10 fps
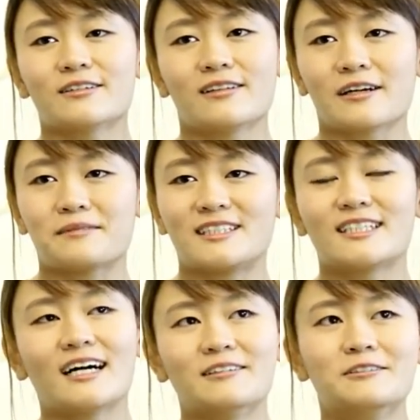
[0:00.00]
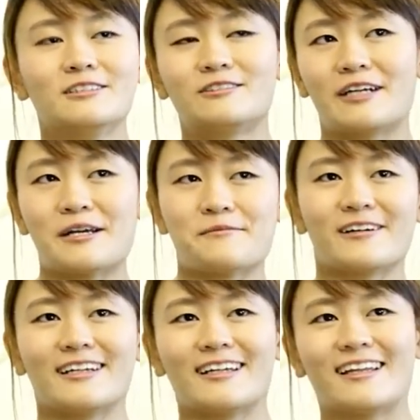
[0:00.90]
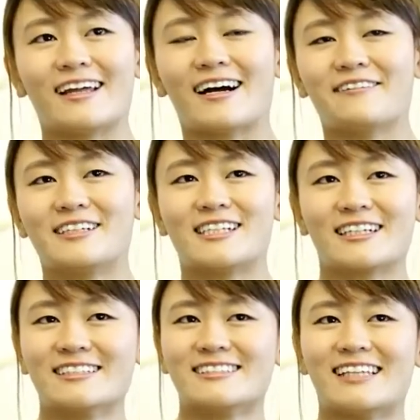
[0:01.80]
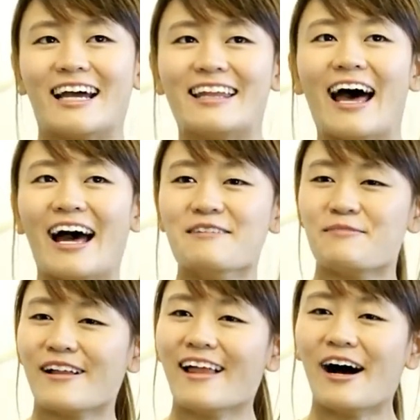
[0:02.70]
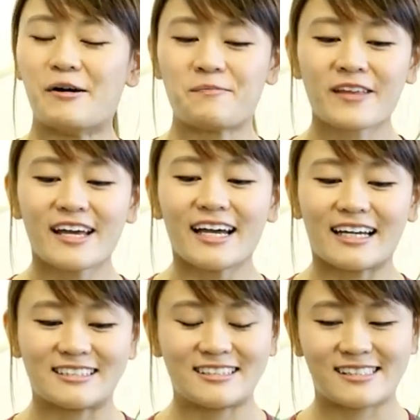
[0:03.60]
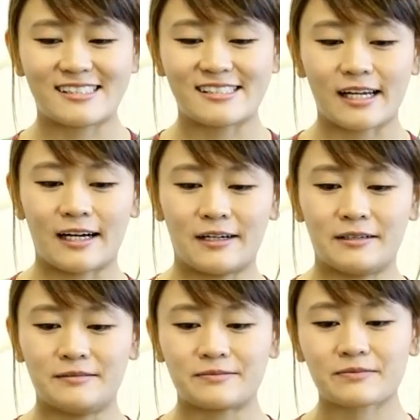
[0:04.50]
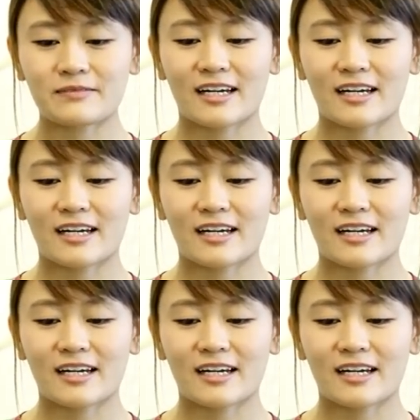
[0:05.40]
Not like my childhood dream or anything. I wish I could say that, but it's just you